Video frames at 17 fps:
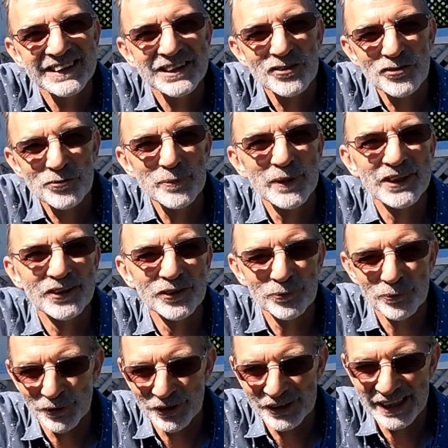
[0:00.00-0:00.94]
Gives me a
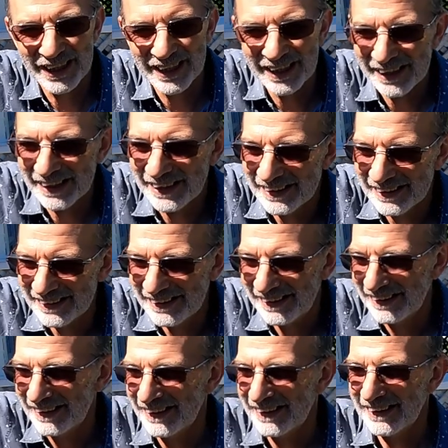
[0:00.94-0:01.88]
good workout.
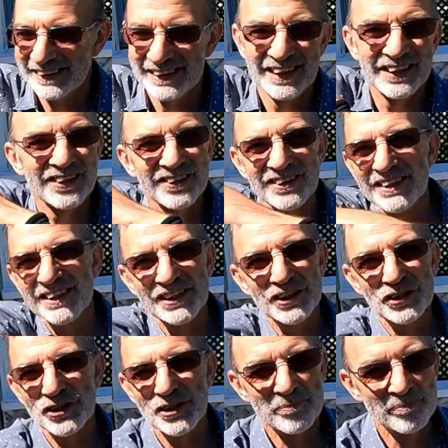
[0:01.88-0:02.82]
I don't
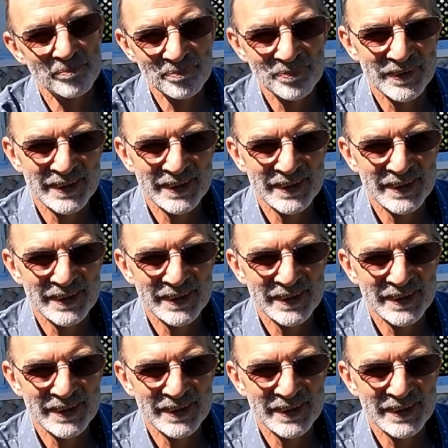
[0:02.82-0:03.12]
need a gym.